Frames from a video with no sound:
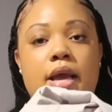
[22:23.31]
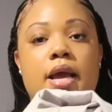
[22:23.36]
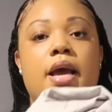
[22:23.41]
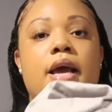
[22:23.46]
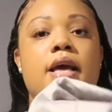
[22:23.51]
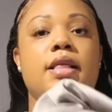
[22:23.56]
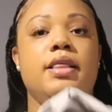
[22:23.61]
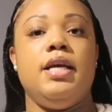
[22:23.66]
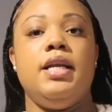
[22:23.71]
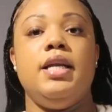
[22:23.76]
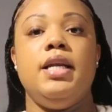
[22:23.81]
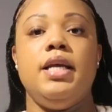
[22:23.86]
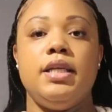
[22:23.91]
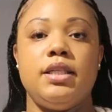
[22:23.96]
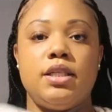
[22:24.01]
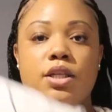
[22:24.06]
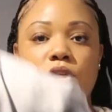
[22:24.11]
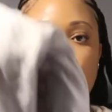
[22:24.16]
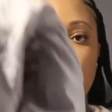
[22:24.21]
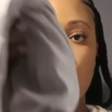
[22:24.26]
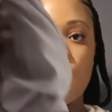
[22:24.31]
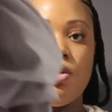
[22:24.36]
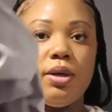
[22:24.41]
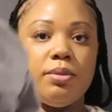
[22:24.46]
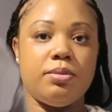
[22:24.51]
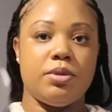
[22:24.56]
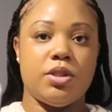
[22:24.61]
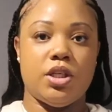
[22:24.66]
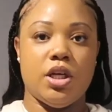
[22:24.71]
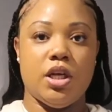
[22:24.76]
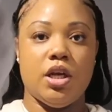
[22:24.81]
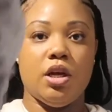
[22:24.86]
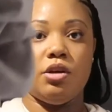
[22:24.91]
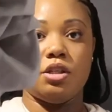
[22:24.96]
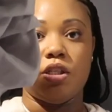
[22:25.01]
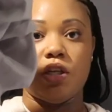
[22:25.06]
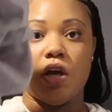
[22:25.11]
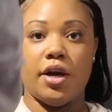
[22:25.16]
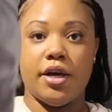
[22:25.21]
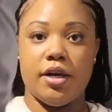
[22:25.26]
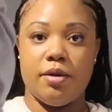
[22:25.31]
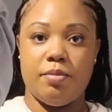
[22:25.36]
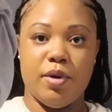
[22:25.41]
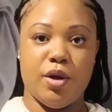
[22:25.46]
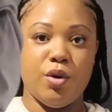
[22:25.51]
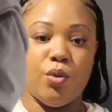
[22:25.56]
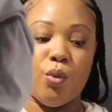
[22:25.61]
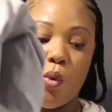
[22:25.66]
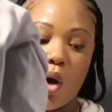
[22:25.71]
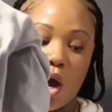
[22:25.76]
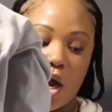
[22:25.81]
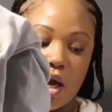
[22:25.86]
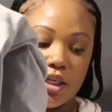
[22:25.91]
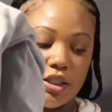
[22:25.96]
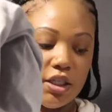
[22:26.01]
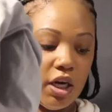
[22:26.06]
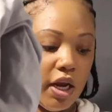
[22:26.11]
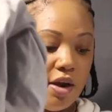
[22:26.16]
And then his little crib sheet is already been washed.